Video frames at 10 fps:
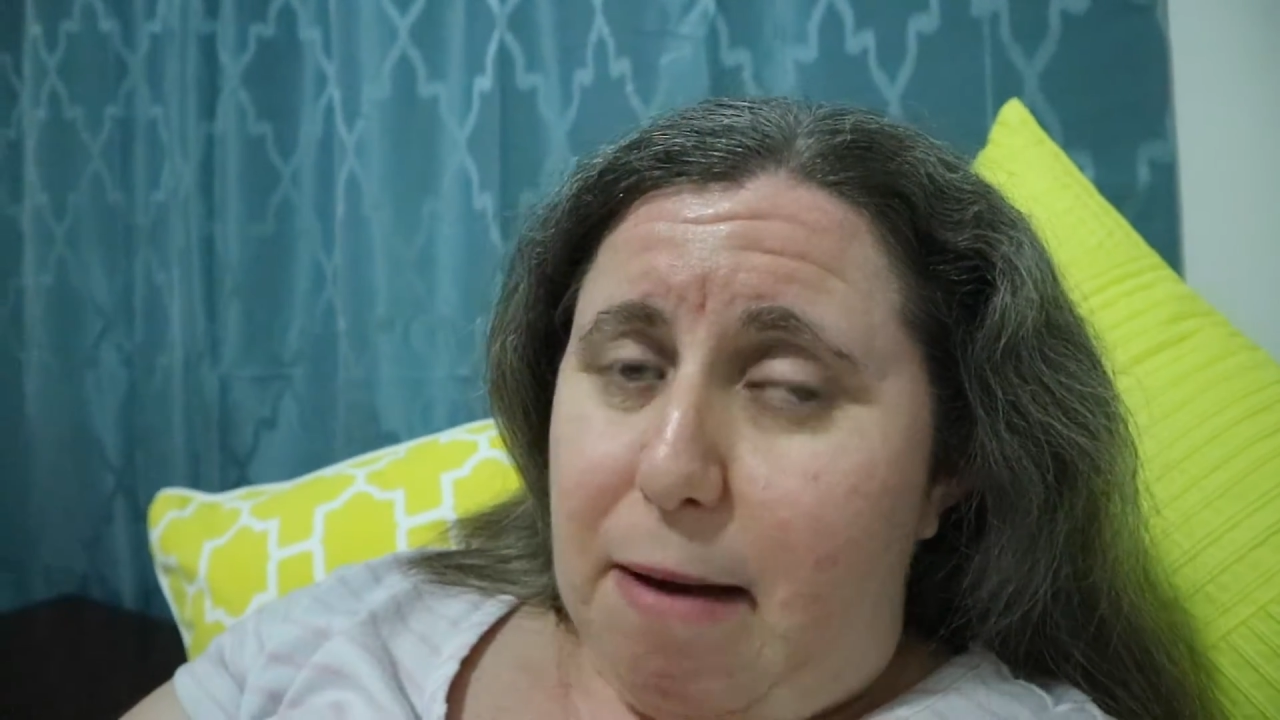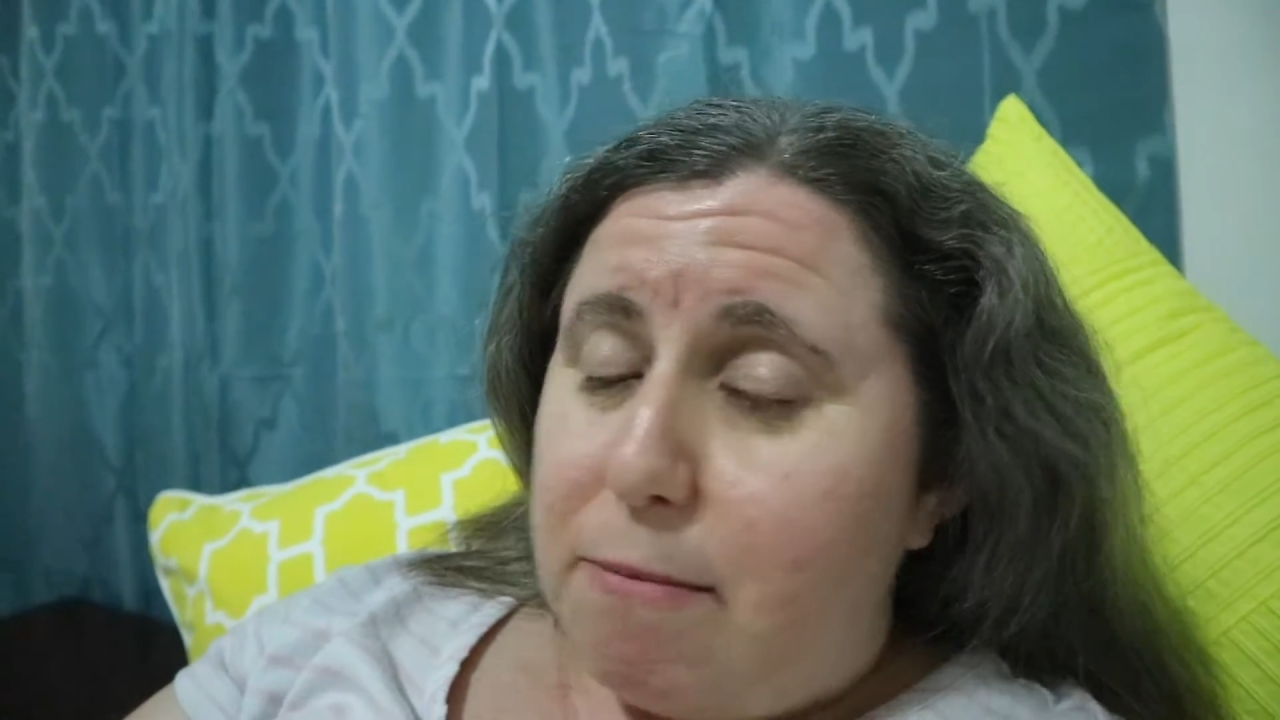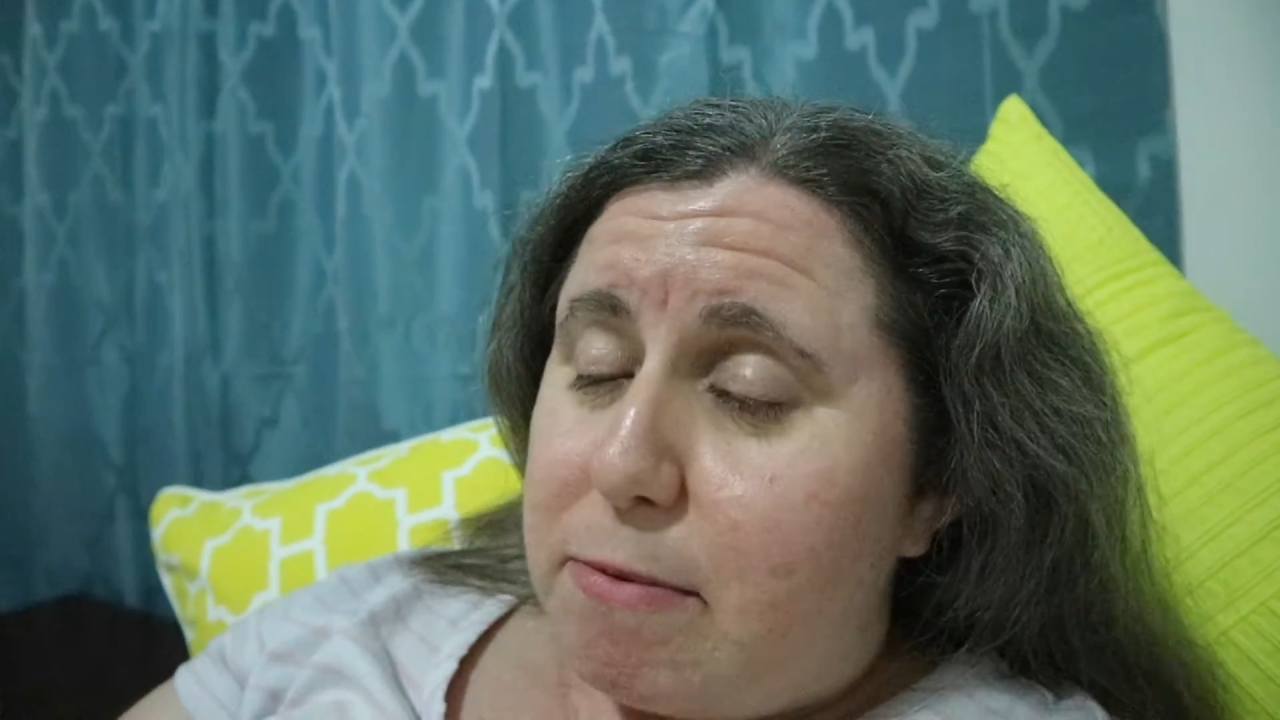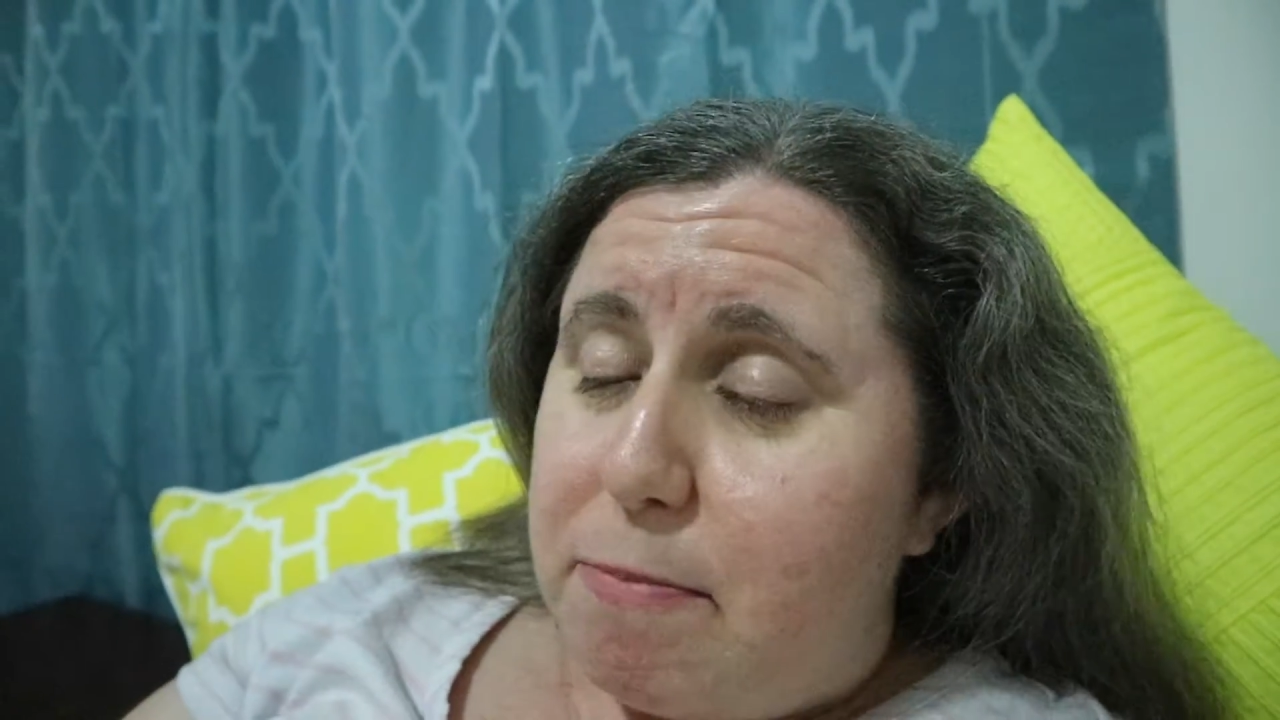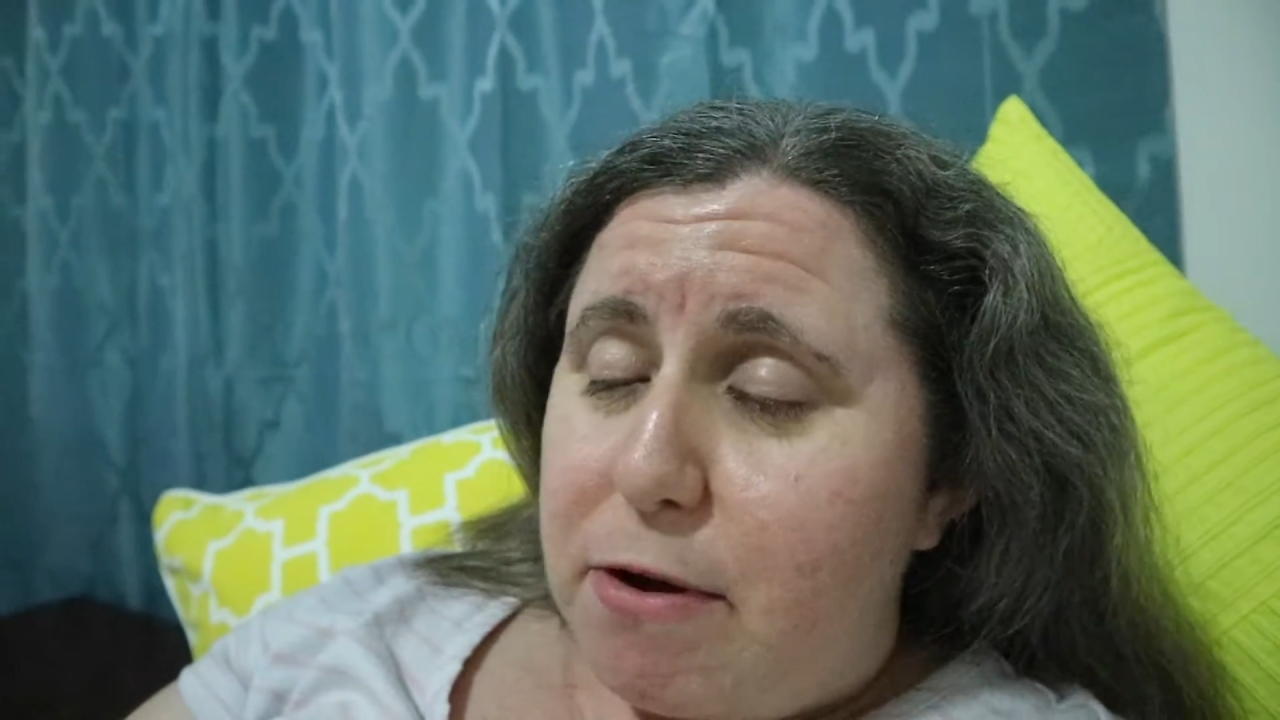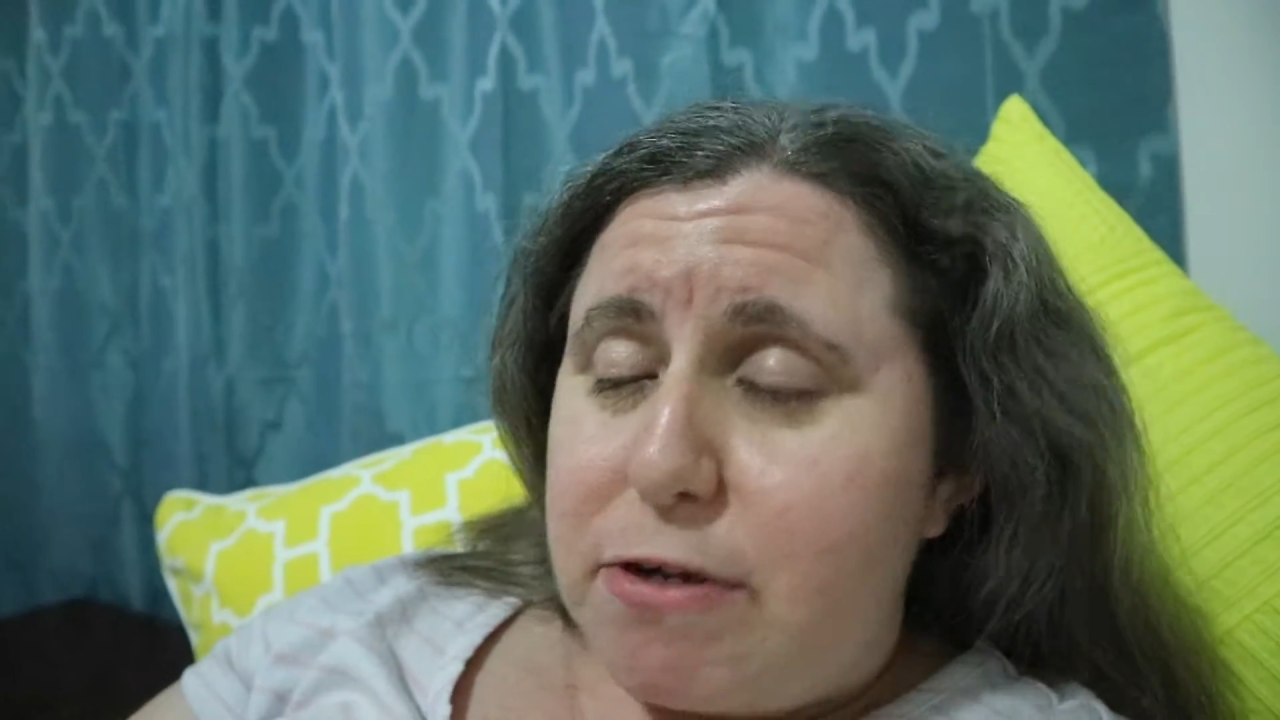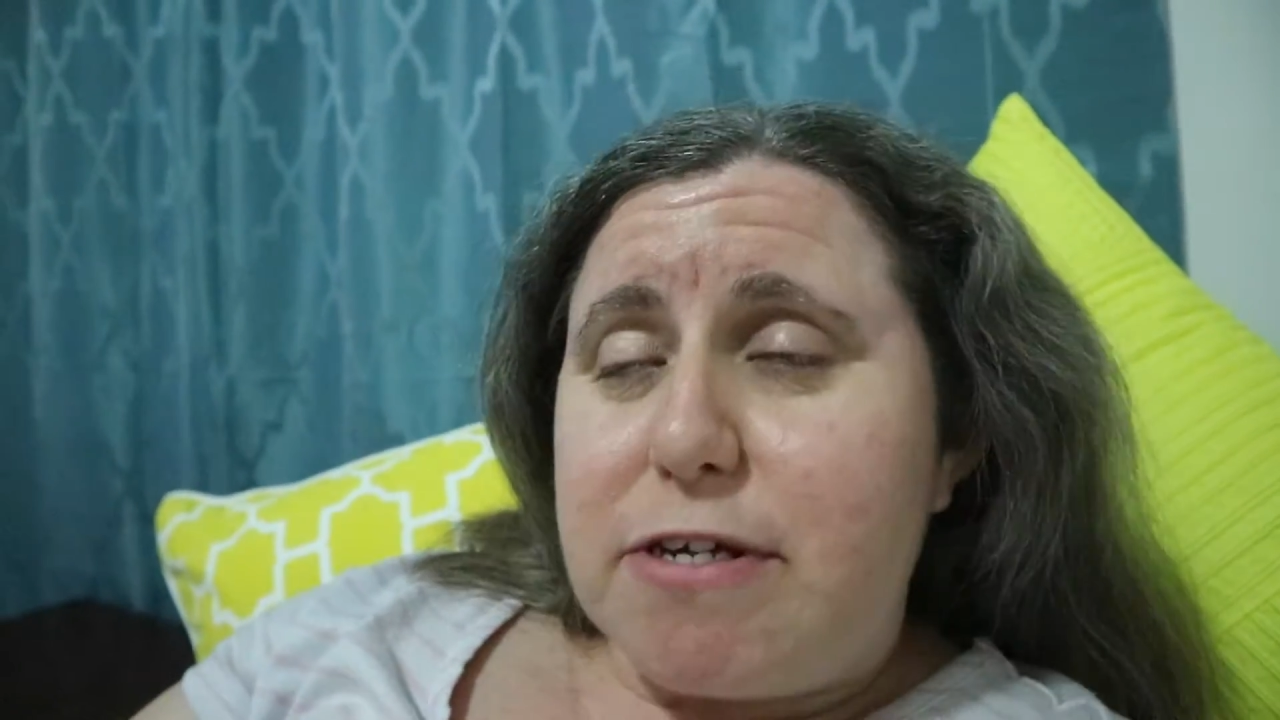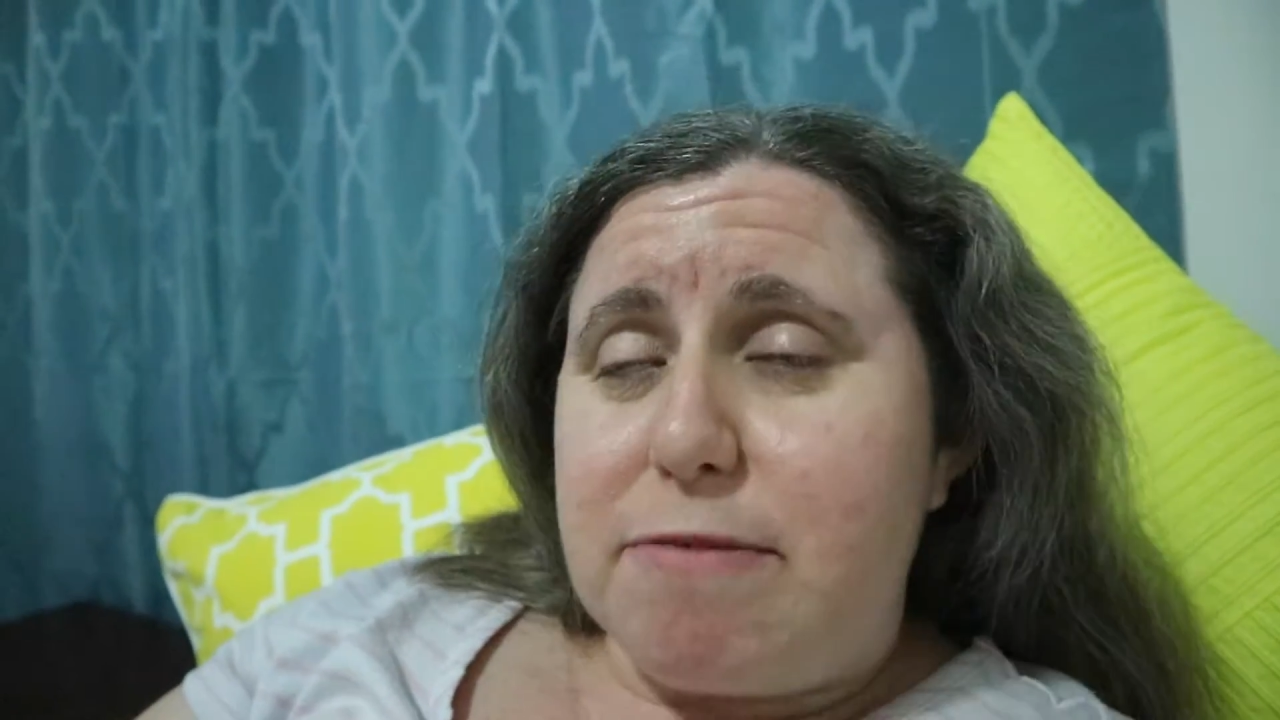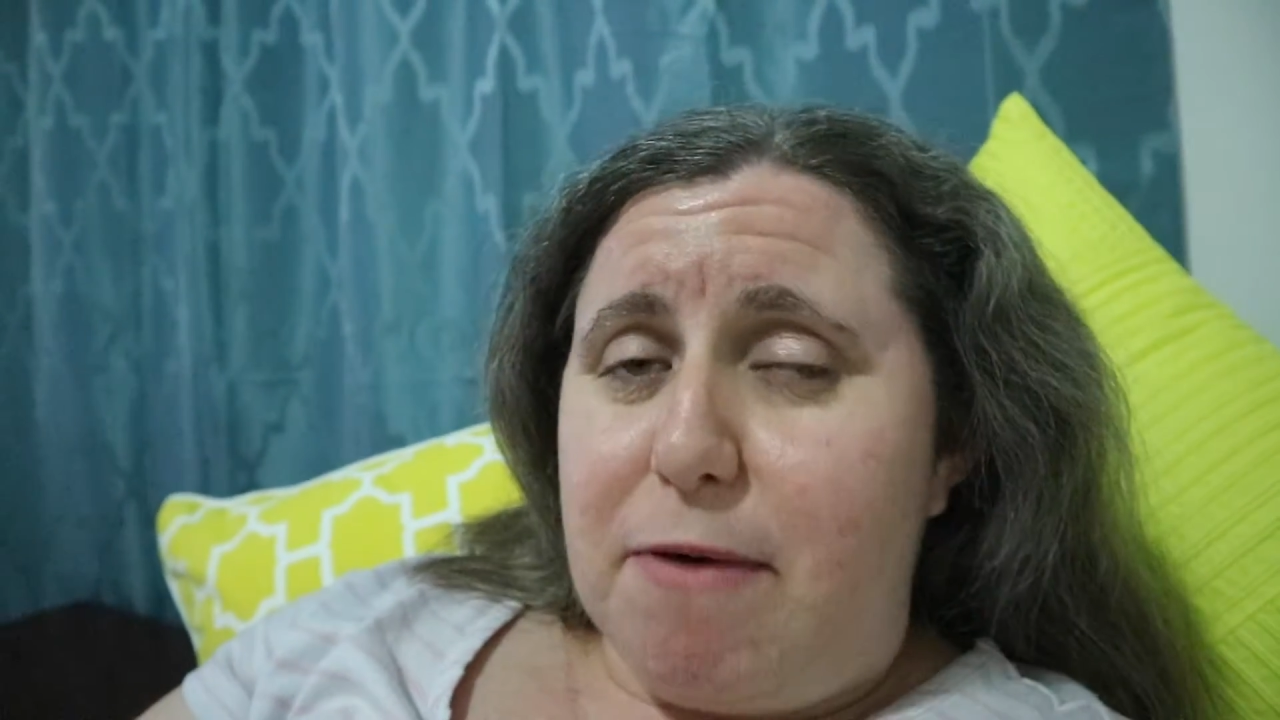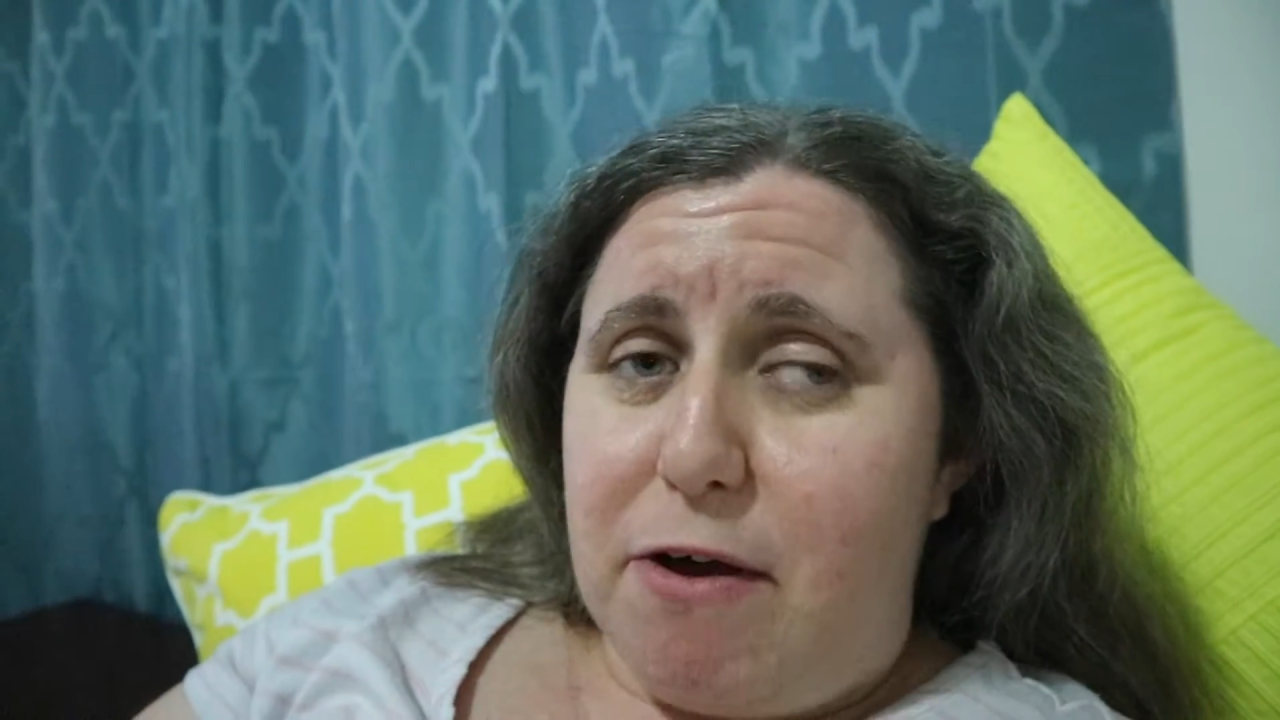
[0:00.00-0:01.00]
able to
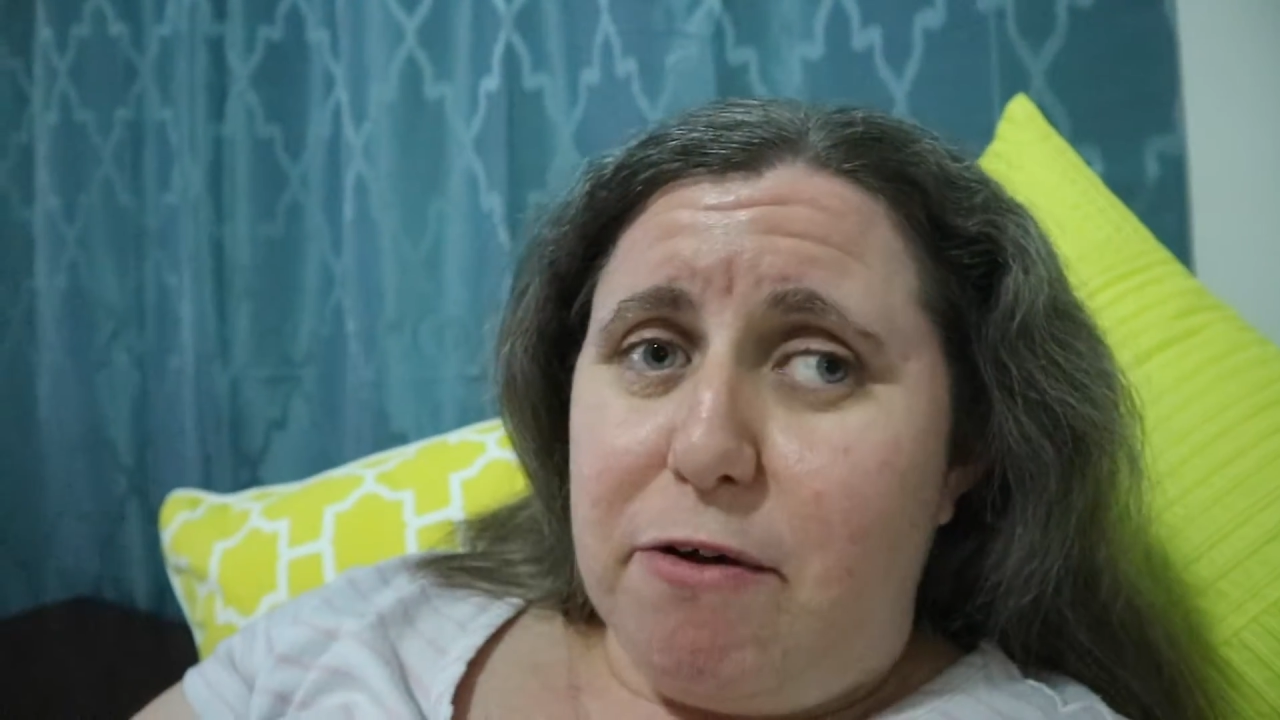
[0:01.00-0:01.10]
purchase my